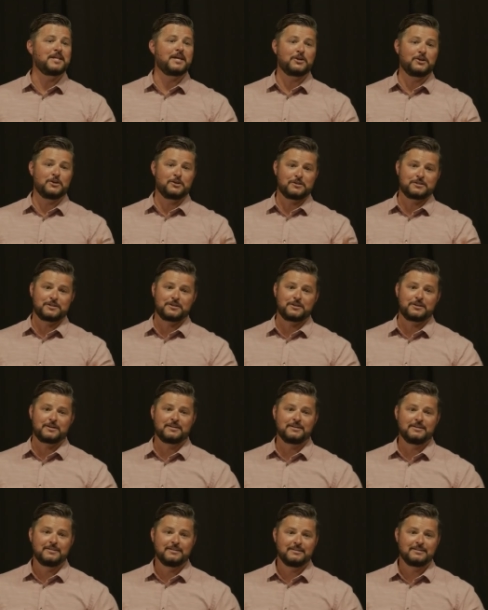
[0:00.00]
to me that you're a
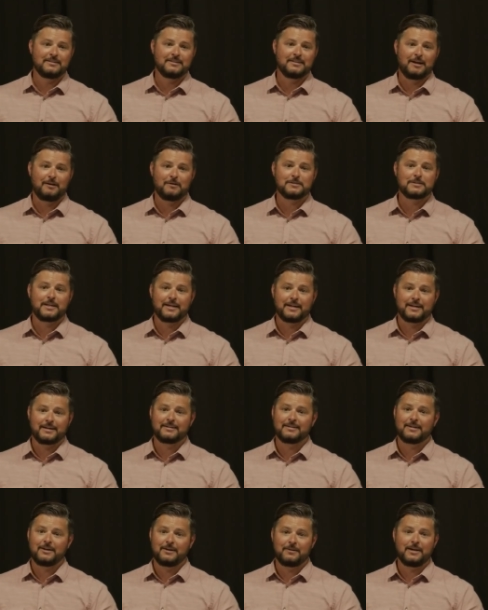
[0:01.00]
sinner. I was like,
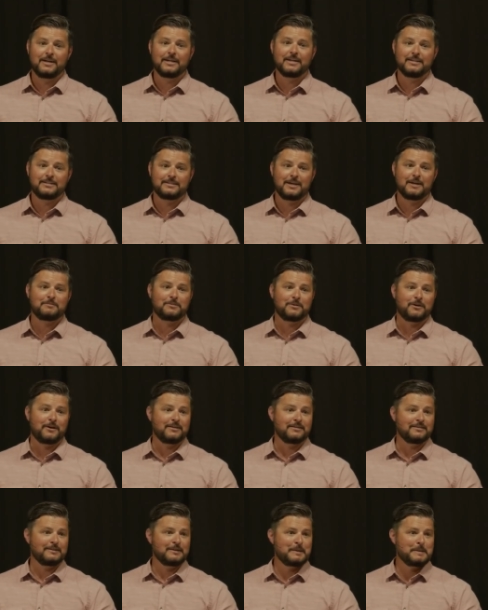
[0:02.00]
oh, I get that
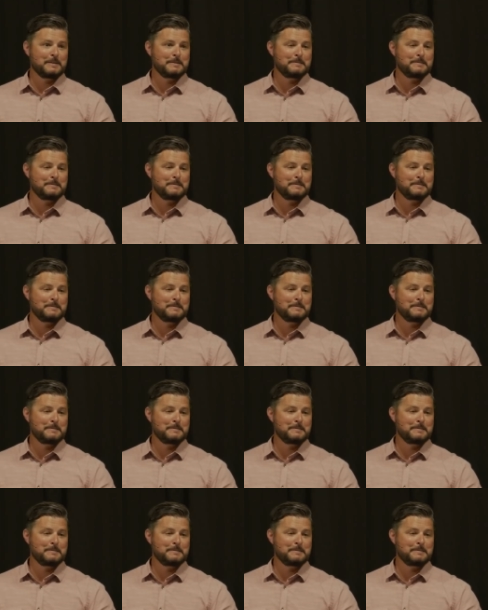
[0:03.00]
part.